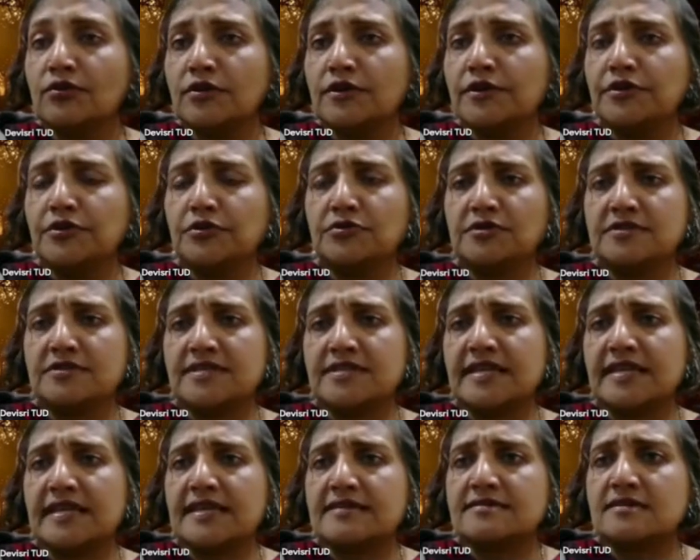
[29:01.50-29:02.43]
You will see
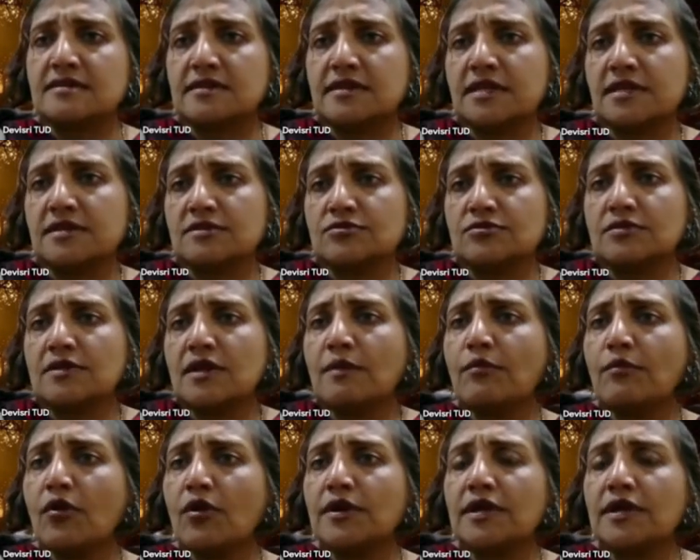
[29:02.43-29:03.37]
lesser ticks on their
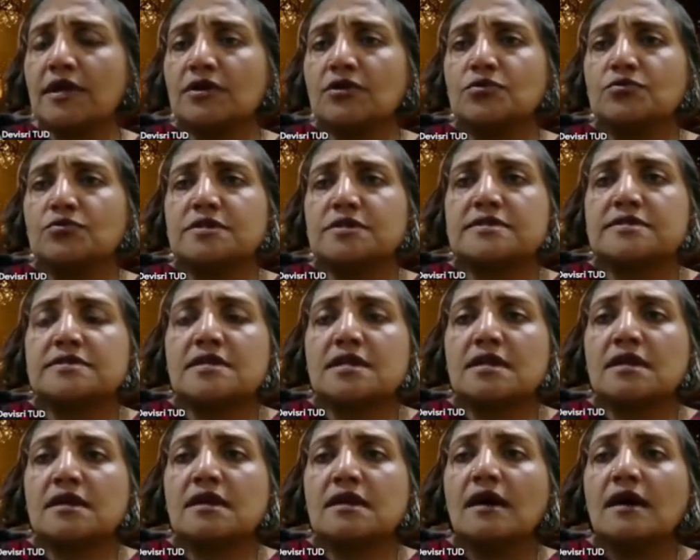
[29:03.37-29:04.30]
body. You will
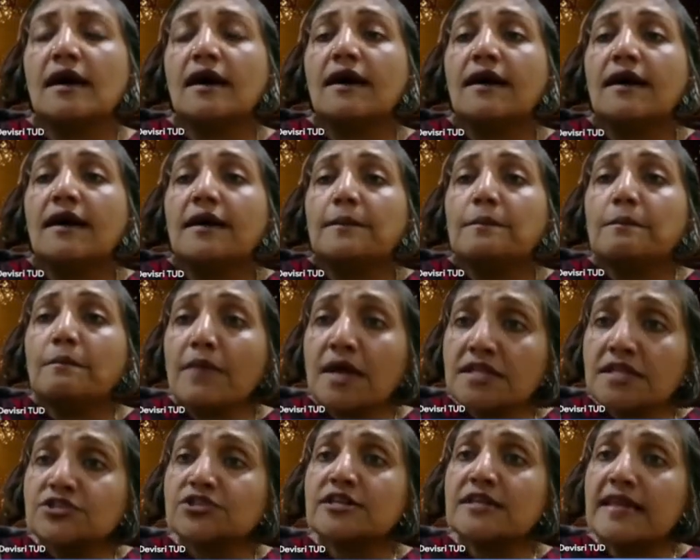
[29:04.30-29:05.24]
see
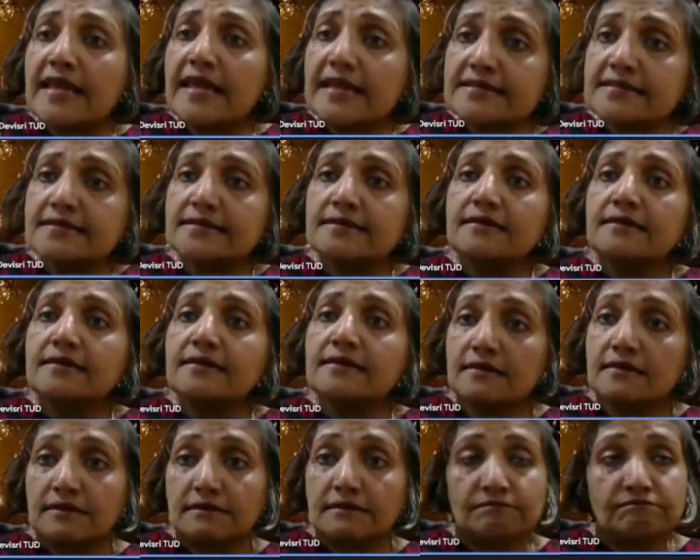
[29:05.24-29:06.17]
much lesser,
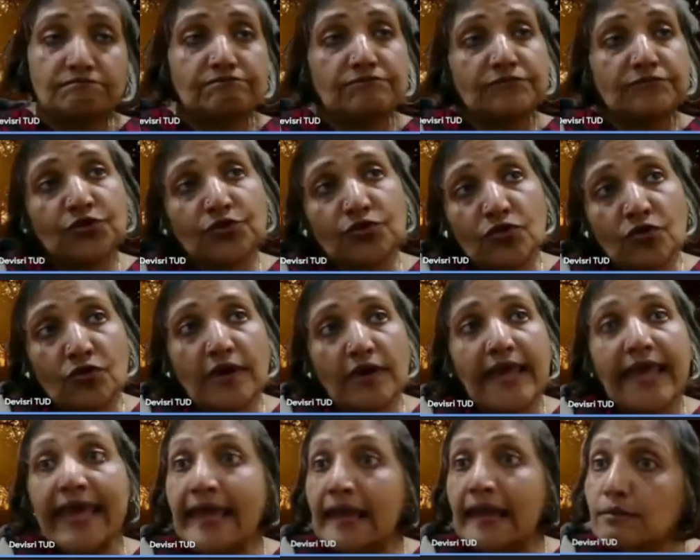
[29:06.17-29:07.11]

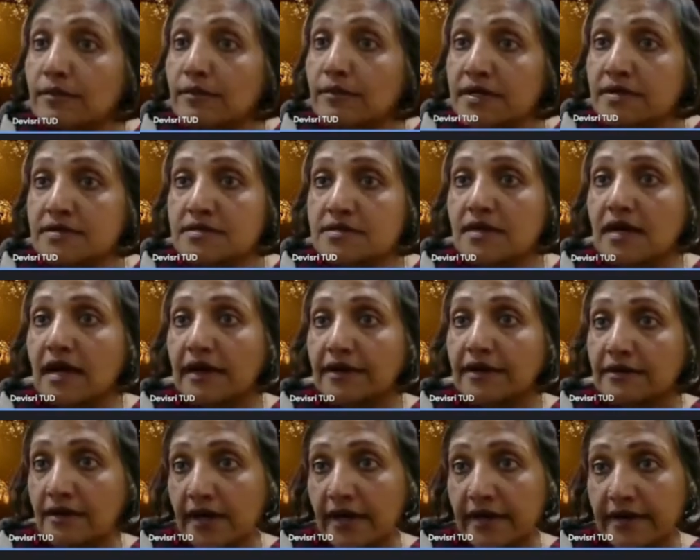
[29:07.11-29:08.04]
ailments, gut
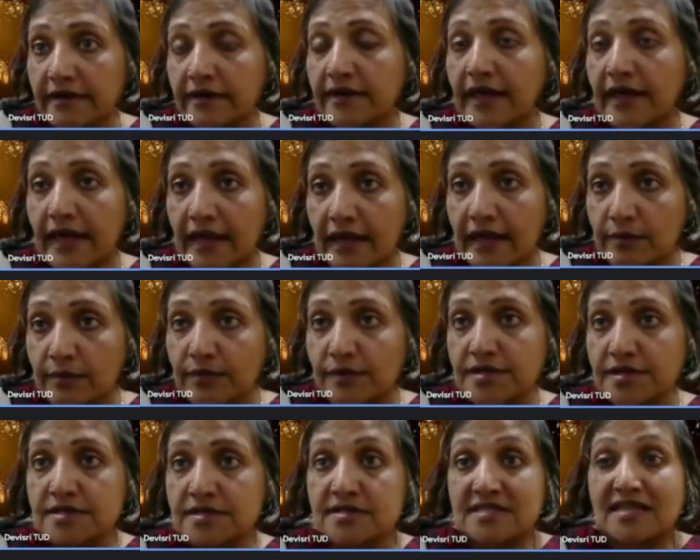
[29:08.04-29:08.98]
related
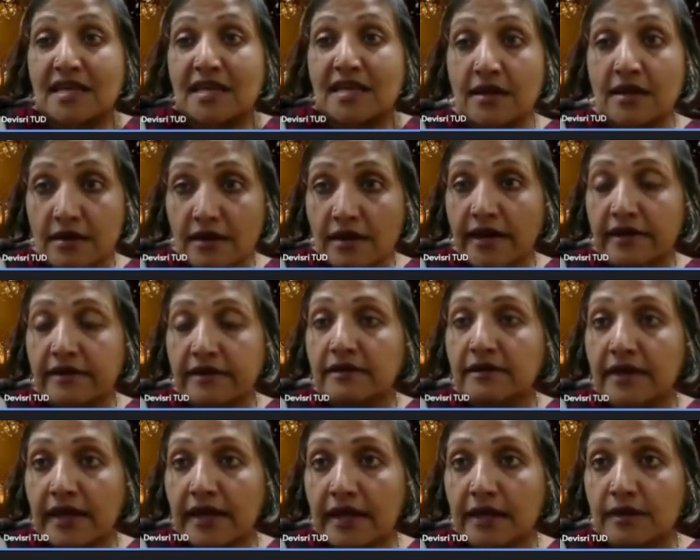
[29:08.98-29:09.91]
ailments, skin related
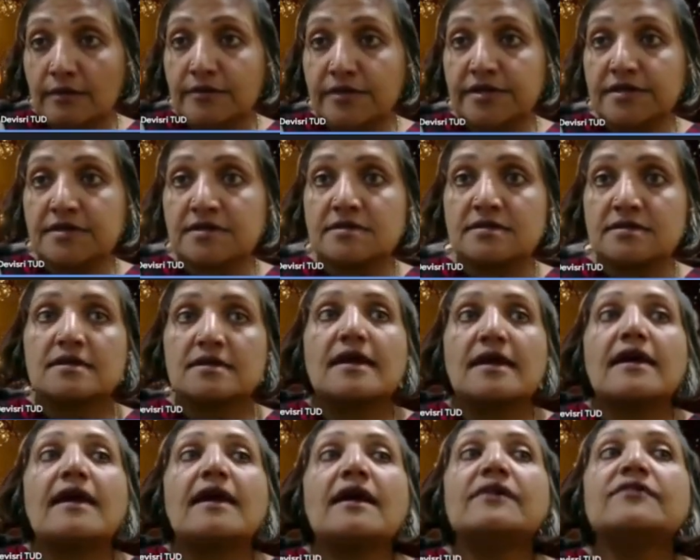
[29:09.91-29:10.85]
ailments.
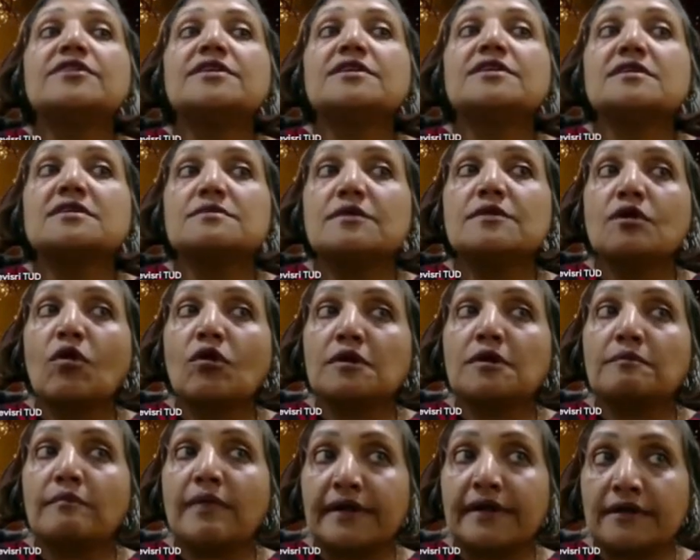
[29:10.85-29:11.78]
Everything is a
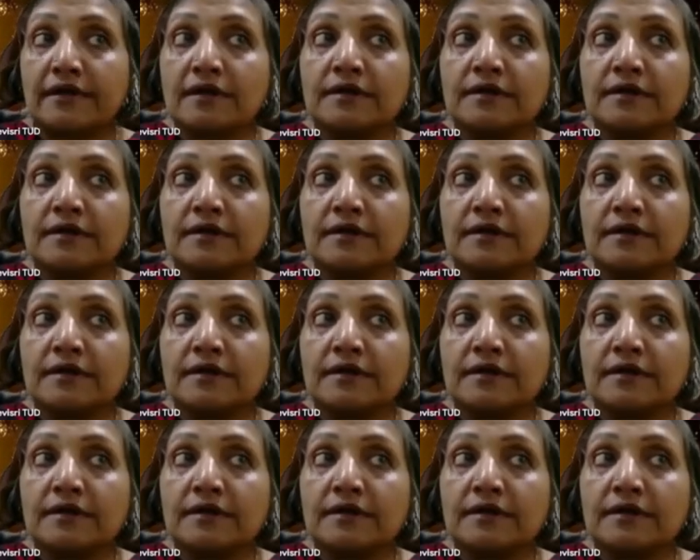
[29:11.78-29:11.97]
lot better.